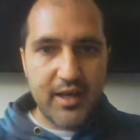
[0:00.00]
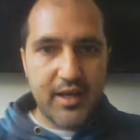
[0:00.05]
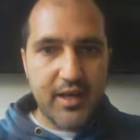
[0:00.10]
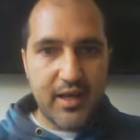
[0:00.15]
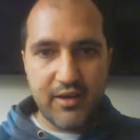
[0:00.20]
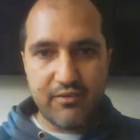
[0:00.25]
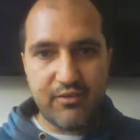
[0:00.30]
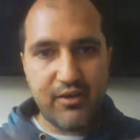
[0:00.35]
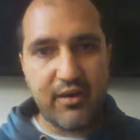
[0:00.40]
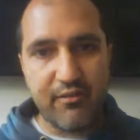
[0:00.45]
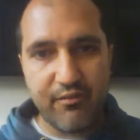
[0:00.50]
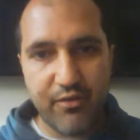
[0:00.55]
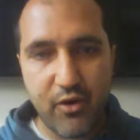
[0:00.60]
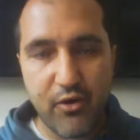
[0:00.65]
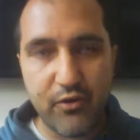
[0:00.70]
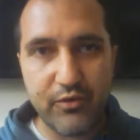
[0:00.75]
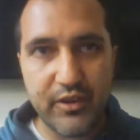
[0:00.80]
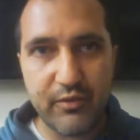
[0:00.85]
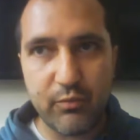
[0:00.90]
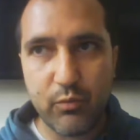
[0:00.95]
if they're
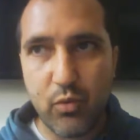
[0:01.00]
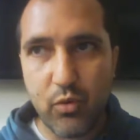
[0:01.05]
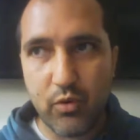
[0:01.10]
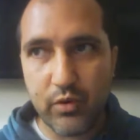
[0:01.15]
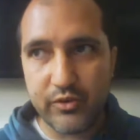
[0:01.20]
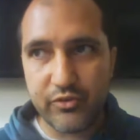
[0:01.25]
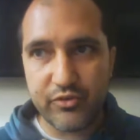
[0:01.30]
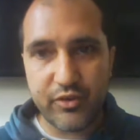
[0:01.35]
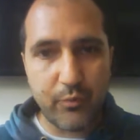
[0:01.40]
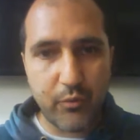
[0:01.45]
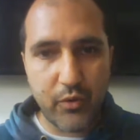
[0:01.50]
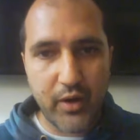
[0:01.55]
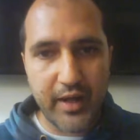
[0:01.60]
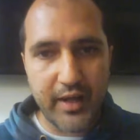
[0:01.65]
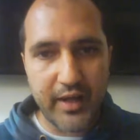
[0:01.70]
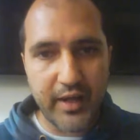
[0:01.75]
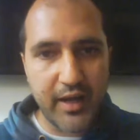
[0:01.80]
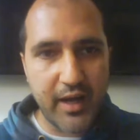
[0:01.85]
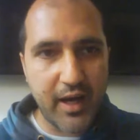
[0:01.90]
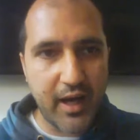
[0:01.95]
involved in war in some
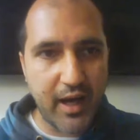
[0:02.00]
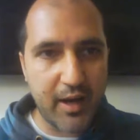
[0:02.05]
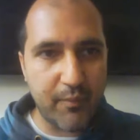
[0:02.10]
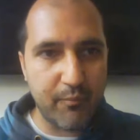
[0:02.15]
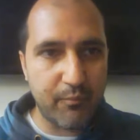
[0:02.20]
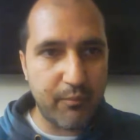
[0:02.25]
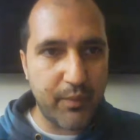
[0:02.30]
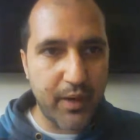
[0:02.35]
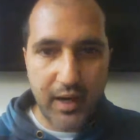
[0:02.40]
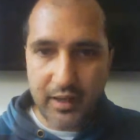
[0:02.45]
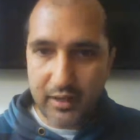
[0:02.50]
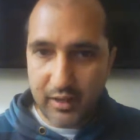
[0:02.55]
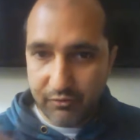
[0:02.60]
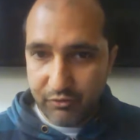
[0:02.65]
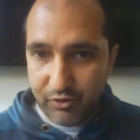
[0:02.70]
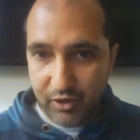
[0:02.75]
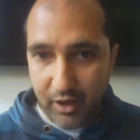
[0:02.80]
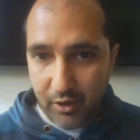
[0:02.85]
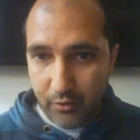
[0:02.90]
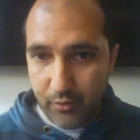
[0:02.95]
way. But I'd love
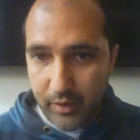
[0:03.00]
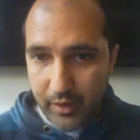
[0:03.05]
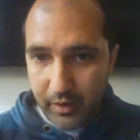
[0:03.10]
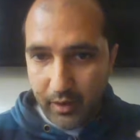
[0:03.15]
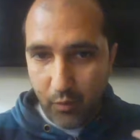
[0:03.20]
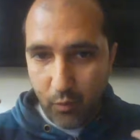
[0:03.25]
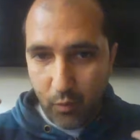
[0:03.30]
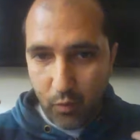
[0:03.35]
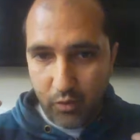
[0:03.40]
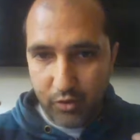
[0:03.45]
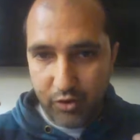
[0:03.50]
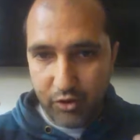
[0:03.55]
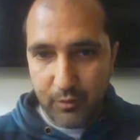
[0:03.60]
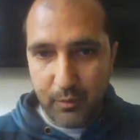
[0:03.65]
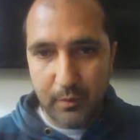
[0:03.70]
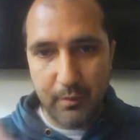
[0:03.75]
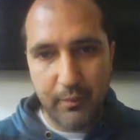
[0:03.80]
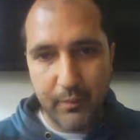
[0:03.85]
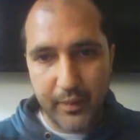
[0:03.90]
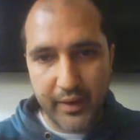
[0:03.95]
to know, would you
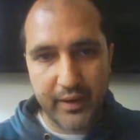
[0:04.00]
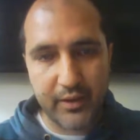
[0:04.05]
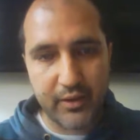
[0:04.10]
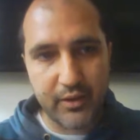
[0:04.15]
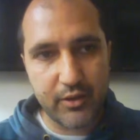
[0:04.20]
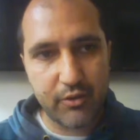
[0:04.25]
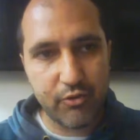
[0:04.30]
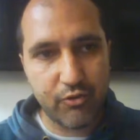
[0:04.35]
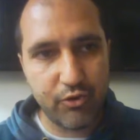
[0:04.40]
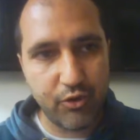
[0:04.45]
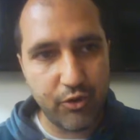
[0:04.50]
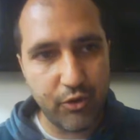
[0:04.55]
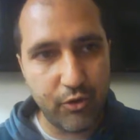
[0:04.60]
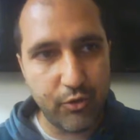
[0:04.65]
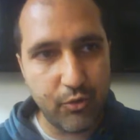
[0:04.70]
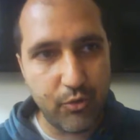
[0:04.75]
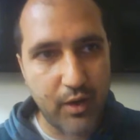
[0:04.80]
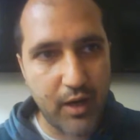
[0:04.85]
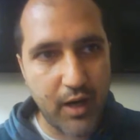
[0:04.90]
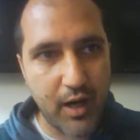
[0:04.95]
be prepared
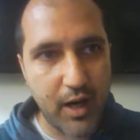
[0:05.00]
to